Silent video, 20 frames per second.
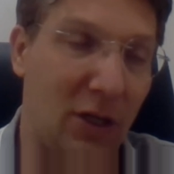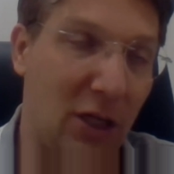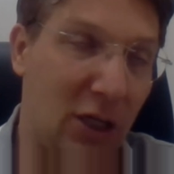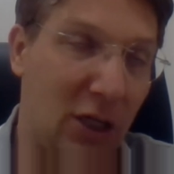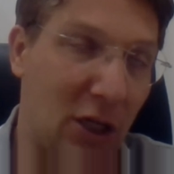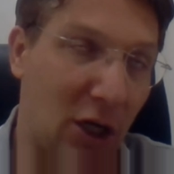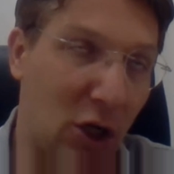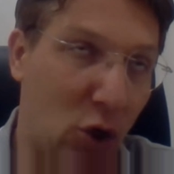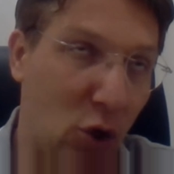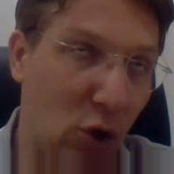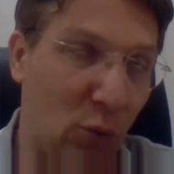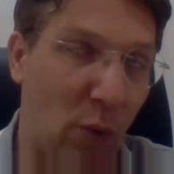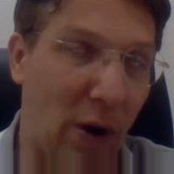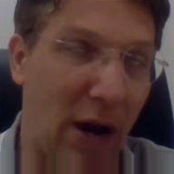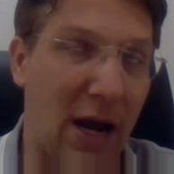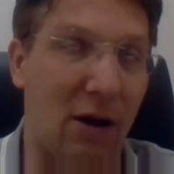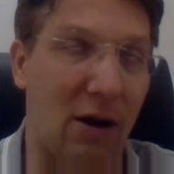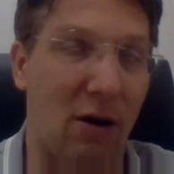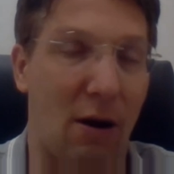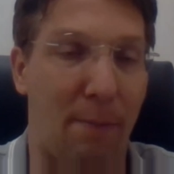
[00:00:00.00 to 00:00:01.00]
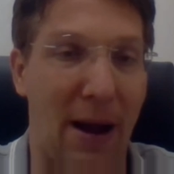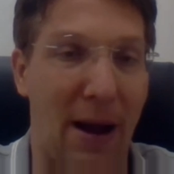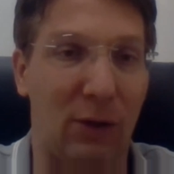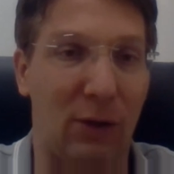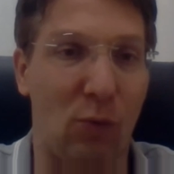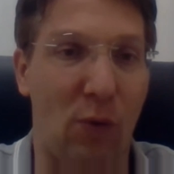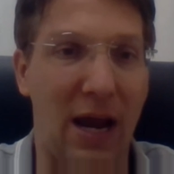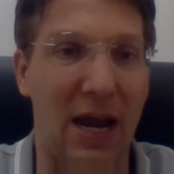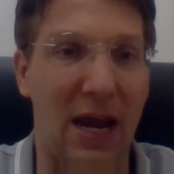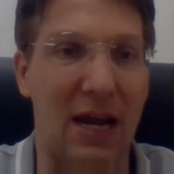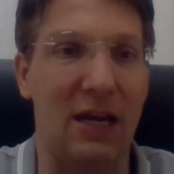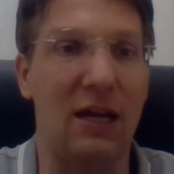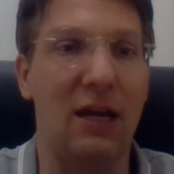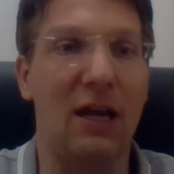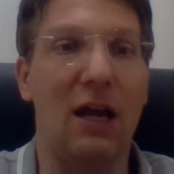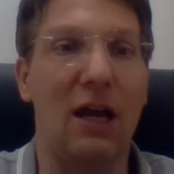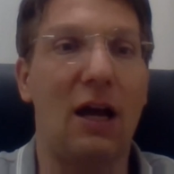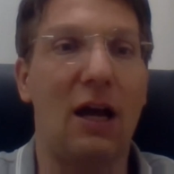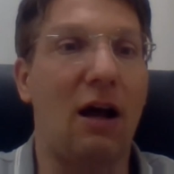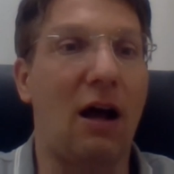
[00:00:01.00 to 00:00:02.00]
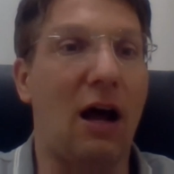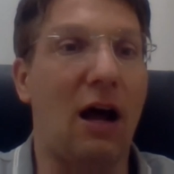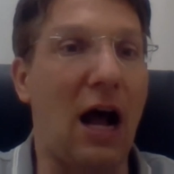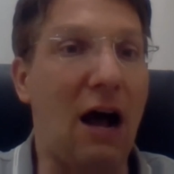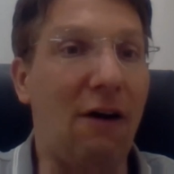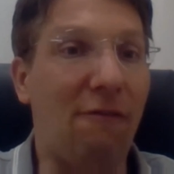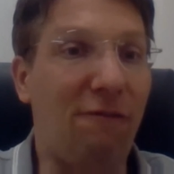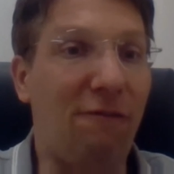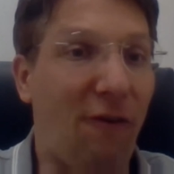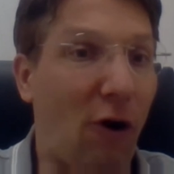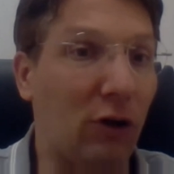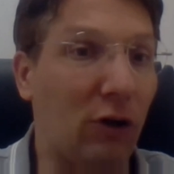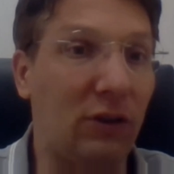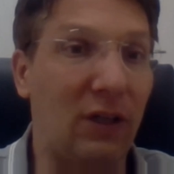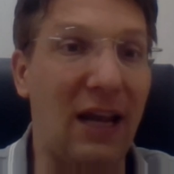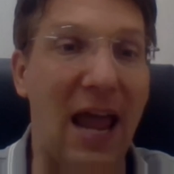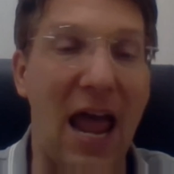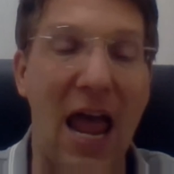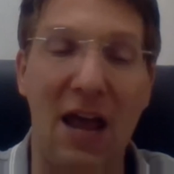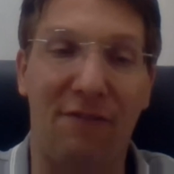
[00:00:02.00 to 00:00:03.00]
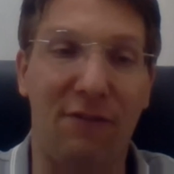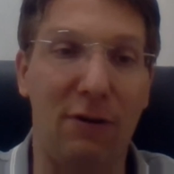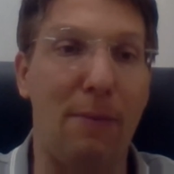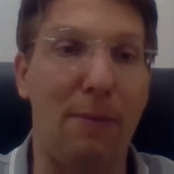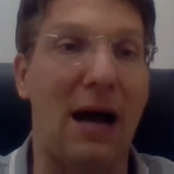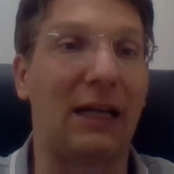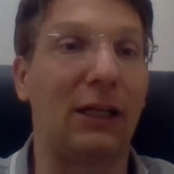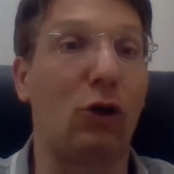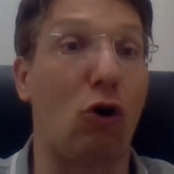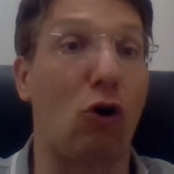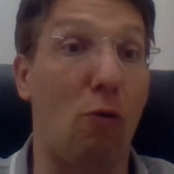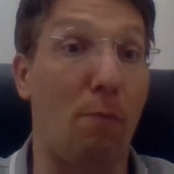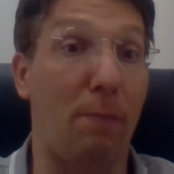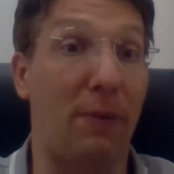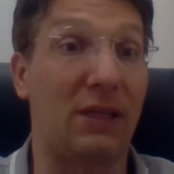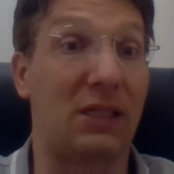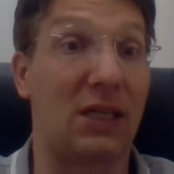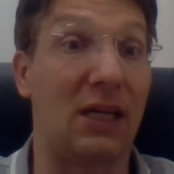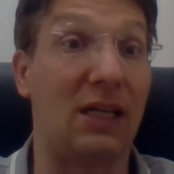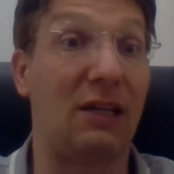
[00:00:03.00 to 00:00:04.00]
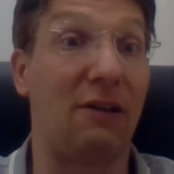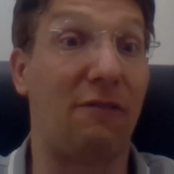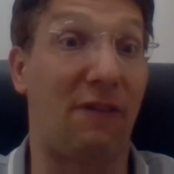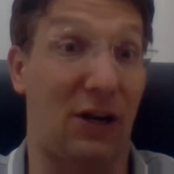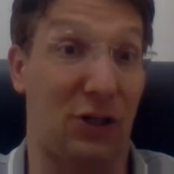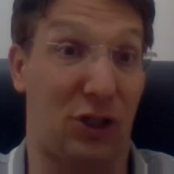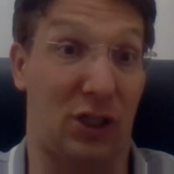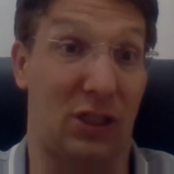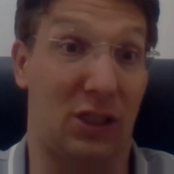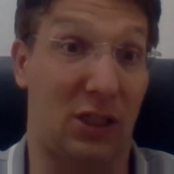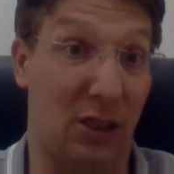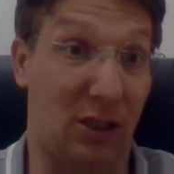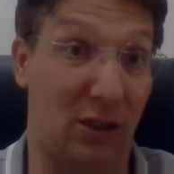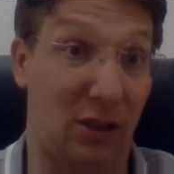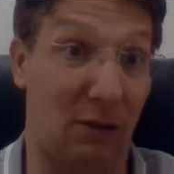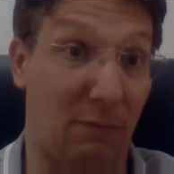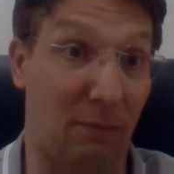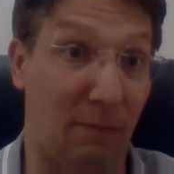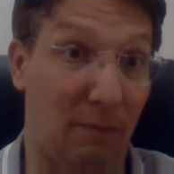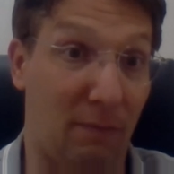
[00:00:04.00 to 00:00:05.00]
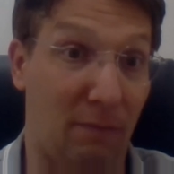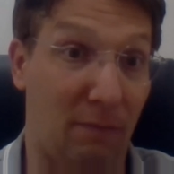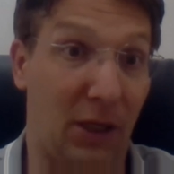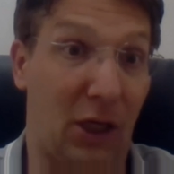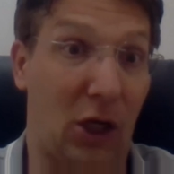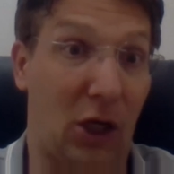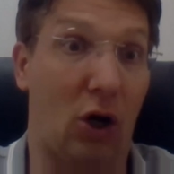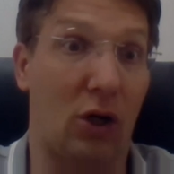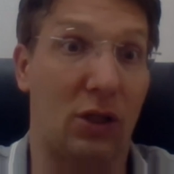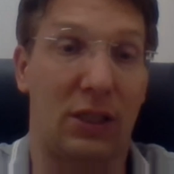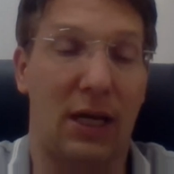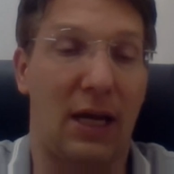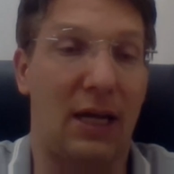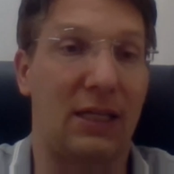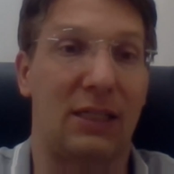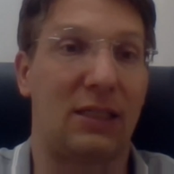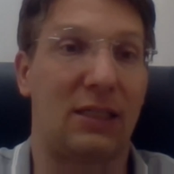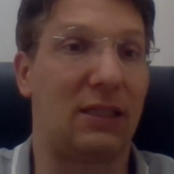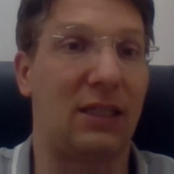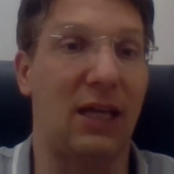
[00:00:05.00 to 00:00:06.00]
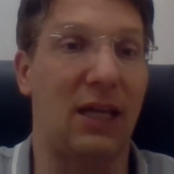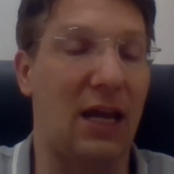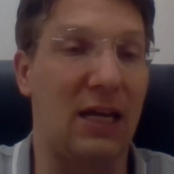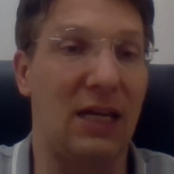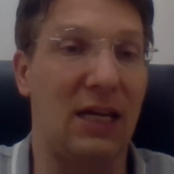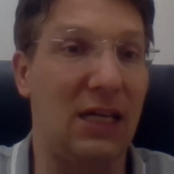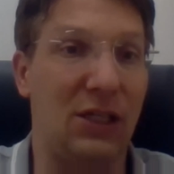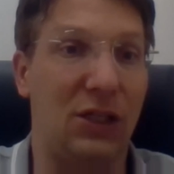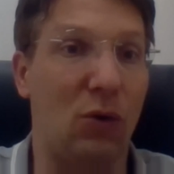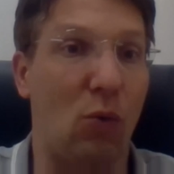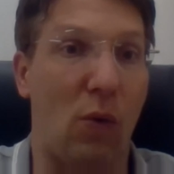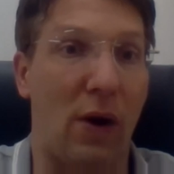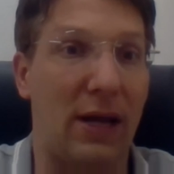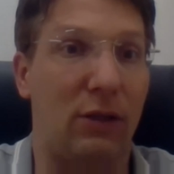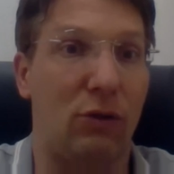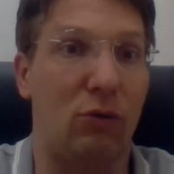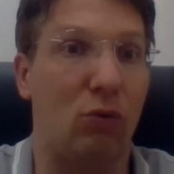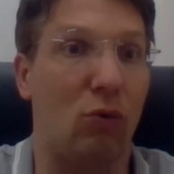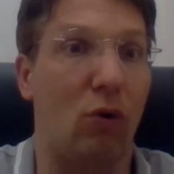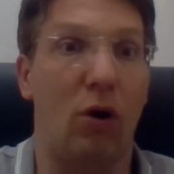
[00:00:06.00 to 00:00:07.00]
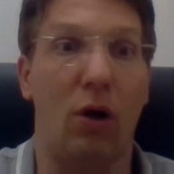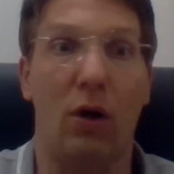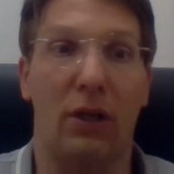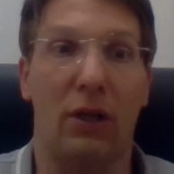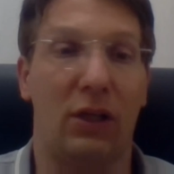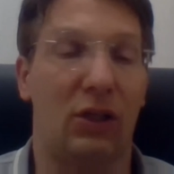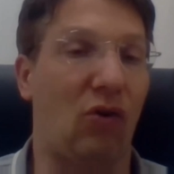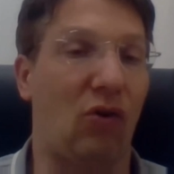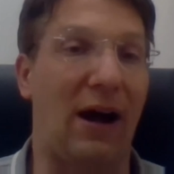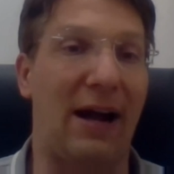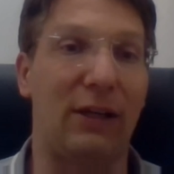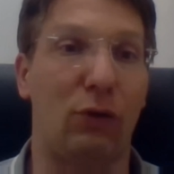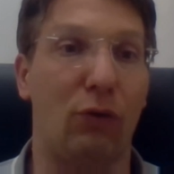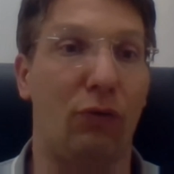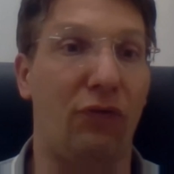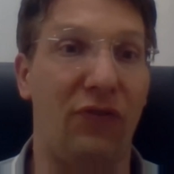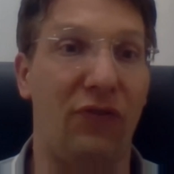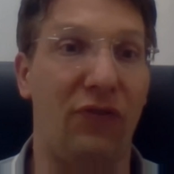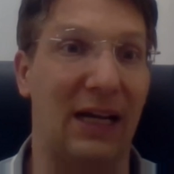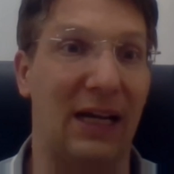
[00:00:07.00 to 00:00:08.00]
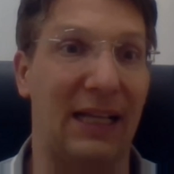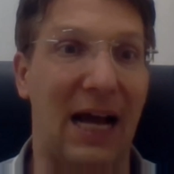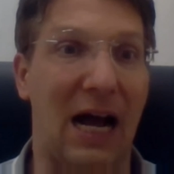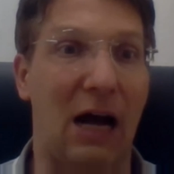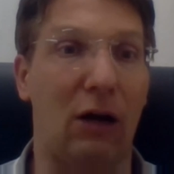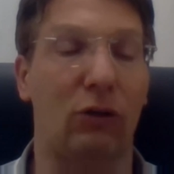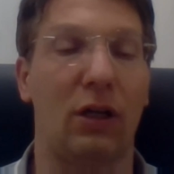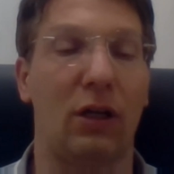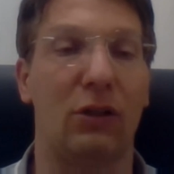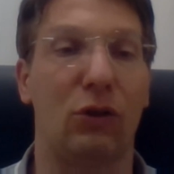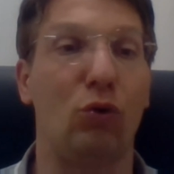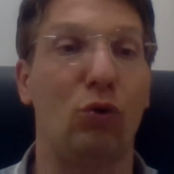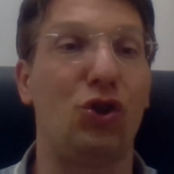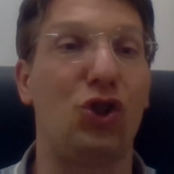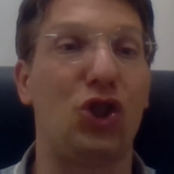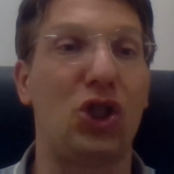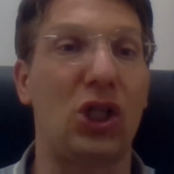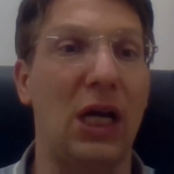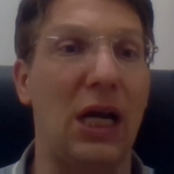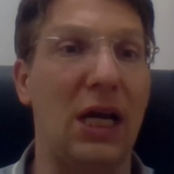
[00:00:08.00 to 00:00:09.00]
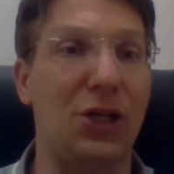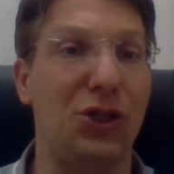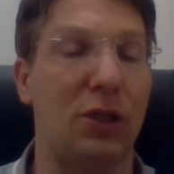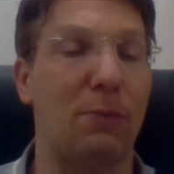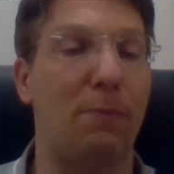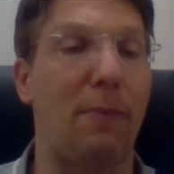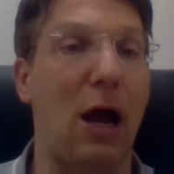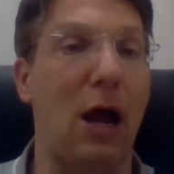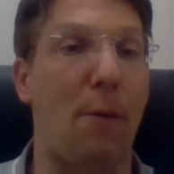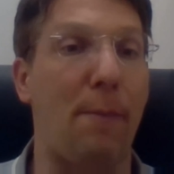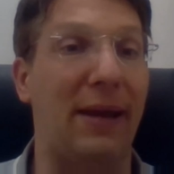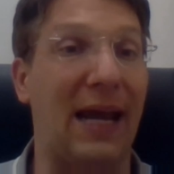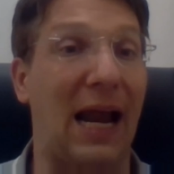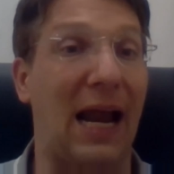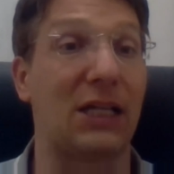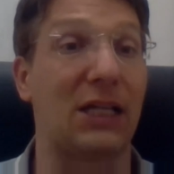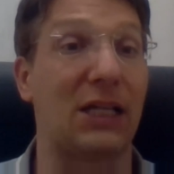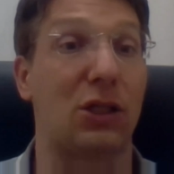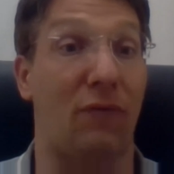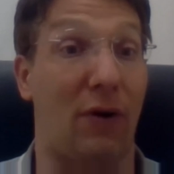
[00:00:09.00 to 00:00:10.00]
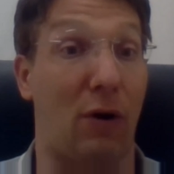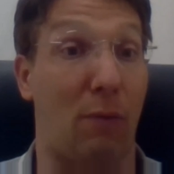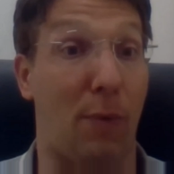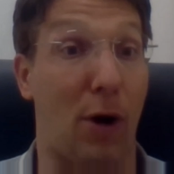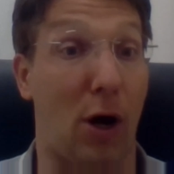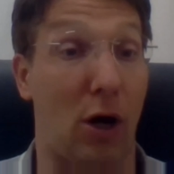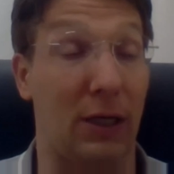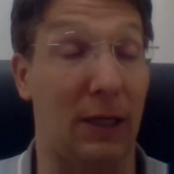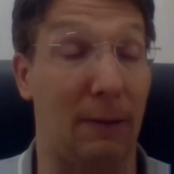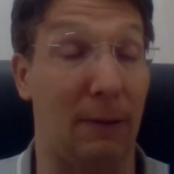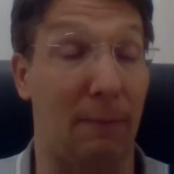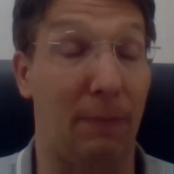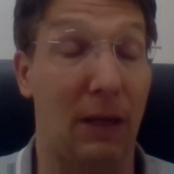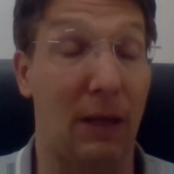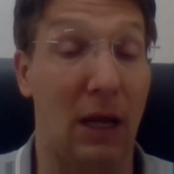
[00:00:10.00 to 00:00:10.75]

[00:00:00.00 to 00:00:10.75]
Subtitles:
in a good way or in a bad way, unfortunately, everybody compensates in the fascial system, because it's the easy way to try to figure it out, to change the biomechanics of our body.